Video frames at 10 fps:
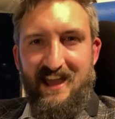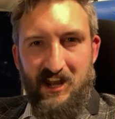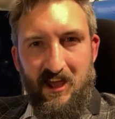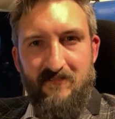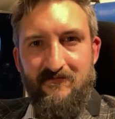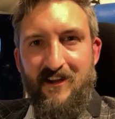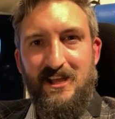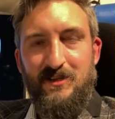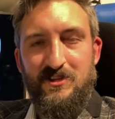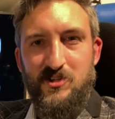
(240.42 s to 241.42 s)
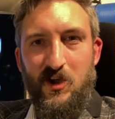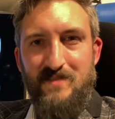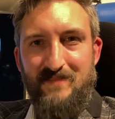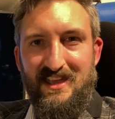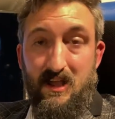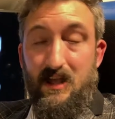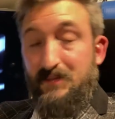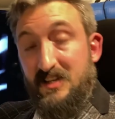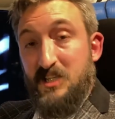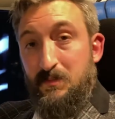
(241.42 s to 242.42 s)
And I invite you to join me. I'm
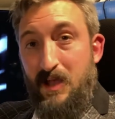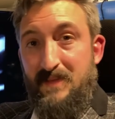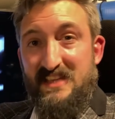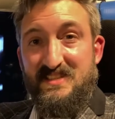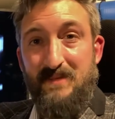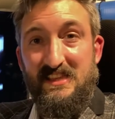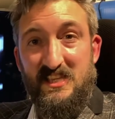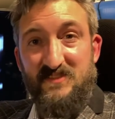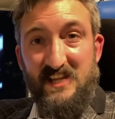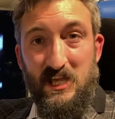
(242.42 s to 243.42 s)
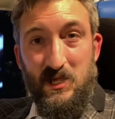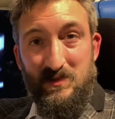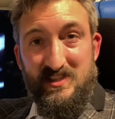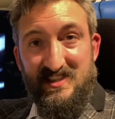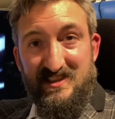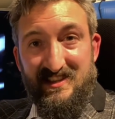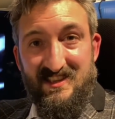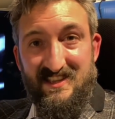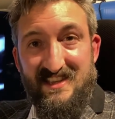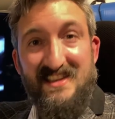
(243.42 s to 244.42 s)
going to do my best to make these videos
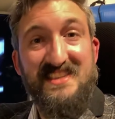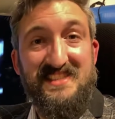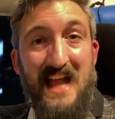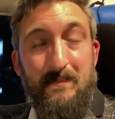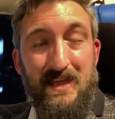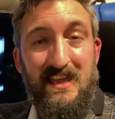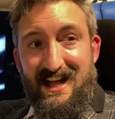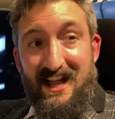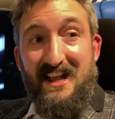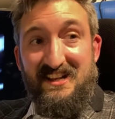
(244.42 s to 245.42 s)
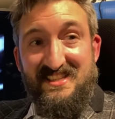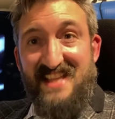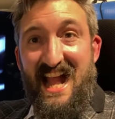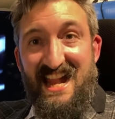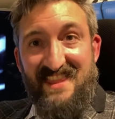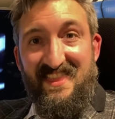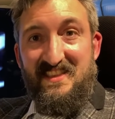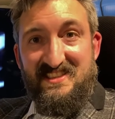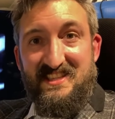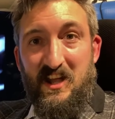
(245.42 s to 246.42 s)
snappy. I understand that
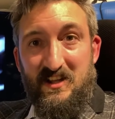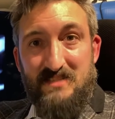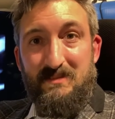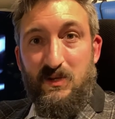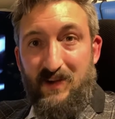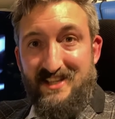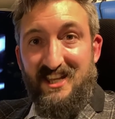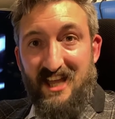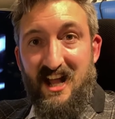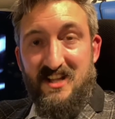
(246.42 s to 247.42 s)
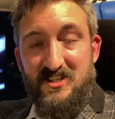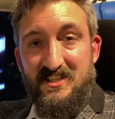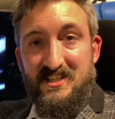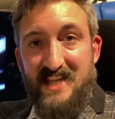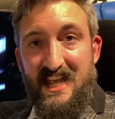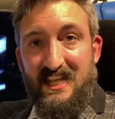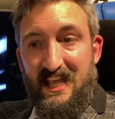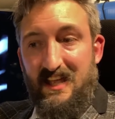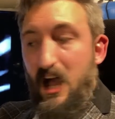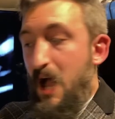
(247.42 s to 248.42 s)
this is going to be quite a large undertaking.